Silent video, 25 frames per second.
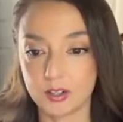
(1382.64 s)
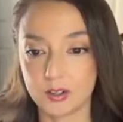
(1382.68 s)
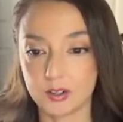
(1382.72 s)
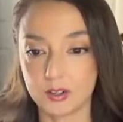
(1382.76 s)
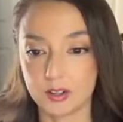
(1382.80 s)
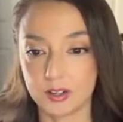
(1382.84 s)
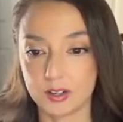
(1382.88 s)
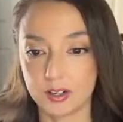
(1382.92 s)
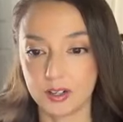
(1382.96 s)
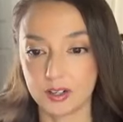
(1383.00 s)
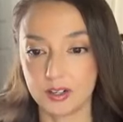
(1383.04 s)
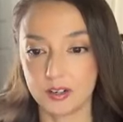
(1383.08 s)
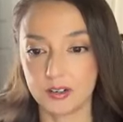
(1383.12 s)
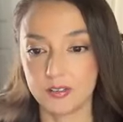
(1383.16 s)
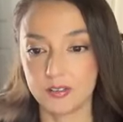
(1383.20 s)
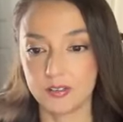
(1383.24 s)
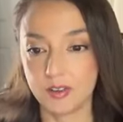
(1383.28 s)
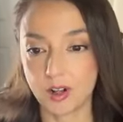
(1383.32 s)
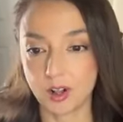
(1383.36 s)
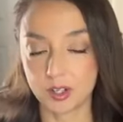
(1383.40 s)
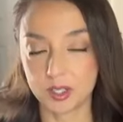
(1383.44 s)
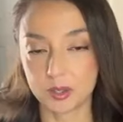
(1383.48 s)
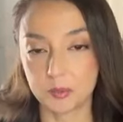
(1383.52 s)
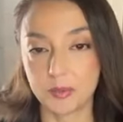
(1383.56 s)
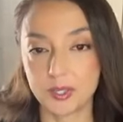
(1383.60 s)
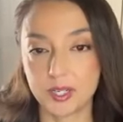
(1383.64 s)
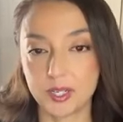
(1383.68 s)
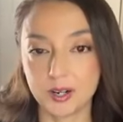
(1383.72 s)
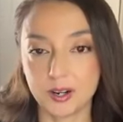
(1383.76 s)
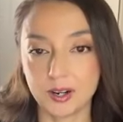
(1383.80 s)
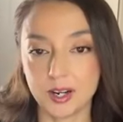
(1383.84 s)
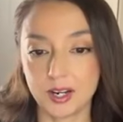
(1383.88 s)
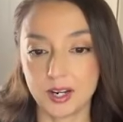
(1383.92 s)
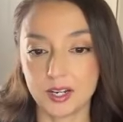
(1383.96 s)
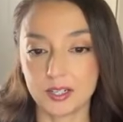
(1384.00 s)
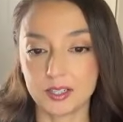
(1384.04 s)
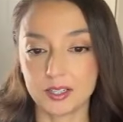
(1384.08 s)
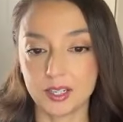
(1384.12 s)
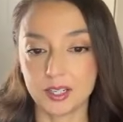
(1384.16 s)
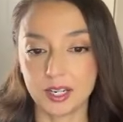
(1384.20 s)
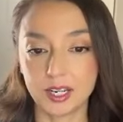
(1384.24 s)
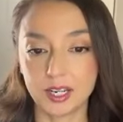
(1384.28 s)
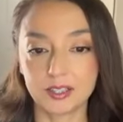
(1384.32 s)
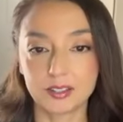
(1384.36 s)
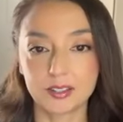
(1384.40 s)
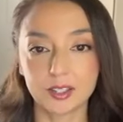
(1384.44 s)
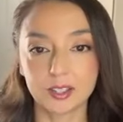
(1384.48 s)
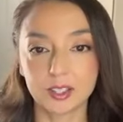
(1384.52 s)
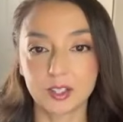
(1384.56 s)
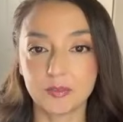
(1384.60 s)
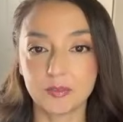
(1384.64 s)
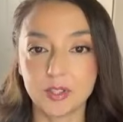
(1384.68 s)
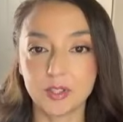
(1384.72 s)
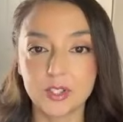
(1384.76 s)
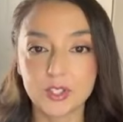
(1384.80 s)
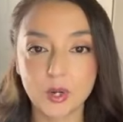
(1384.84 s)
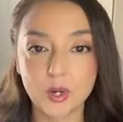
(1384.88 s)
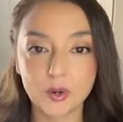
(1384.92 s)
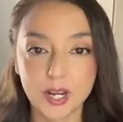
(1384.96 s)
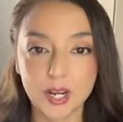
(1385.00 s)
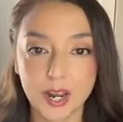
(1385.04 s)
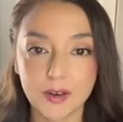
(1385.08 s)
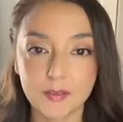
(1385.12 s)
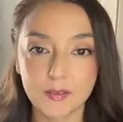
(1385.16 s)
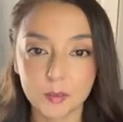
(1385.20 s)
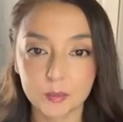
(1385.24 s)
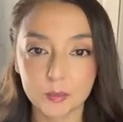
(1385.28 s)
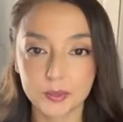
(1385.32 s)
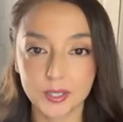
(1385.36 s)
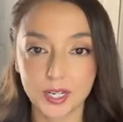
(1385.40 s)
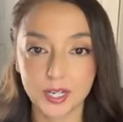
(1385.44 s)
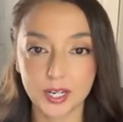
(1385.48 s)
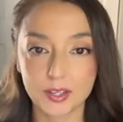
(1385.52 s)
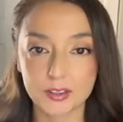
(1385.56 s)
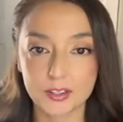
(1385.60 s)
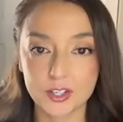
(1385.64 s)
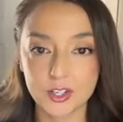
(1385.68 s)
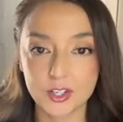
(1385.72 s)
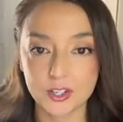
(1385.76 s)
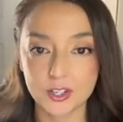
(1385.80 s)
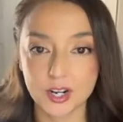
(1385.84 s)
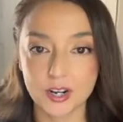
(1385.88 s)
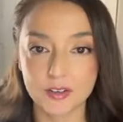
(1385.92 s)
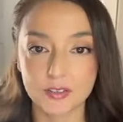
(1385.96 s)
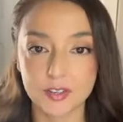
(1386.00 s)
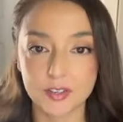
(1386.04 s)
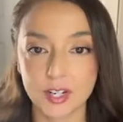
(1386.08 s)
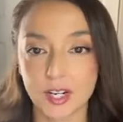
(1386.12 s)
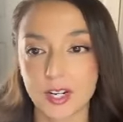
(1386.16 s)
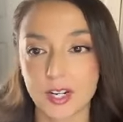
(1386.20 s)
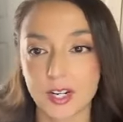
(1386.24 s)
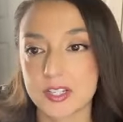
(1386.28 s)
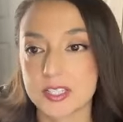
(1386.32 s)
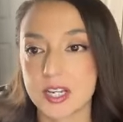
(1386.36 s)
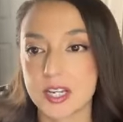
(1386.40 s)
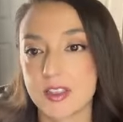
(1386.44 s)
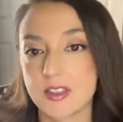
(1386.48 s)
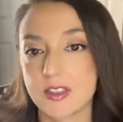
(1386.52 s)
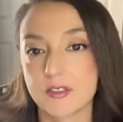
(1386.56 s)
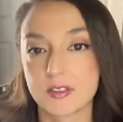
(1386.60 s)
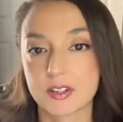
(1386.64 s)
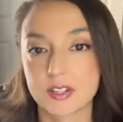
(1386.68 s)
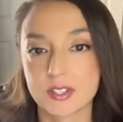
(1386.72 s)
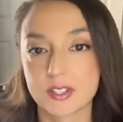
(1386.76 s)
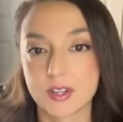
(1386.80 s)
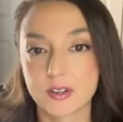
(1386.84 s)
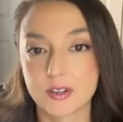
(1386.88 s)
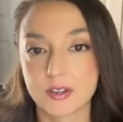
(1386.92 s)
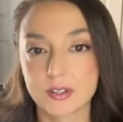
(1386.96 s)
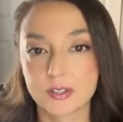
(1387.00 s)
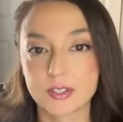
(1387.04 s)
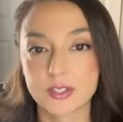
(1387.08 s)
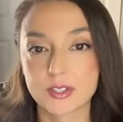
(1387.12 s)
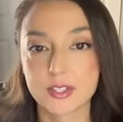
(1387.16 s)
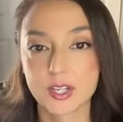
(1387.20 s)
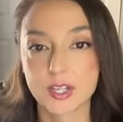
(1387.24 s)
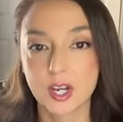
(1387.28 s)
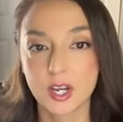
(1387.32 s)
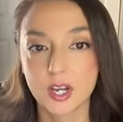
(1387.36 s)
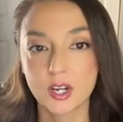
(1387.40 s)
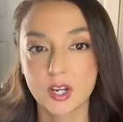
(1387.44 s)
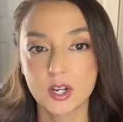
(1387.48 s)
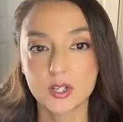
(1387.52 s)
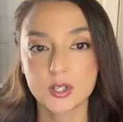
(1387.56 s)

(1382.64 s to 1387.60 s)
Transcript: you're falling behind. And look, if you don't have a plan, then you're never going to see the results.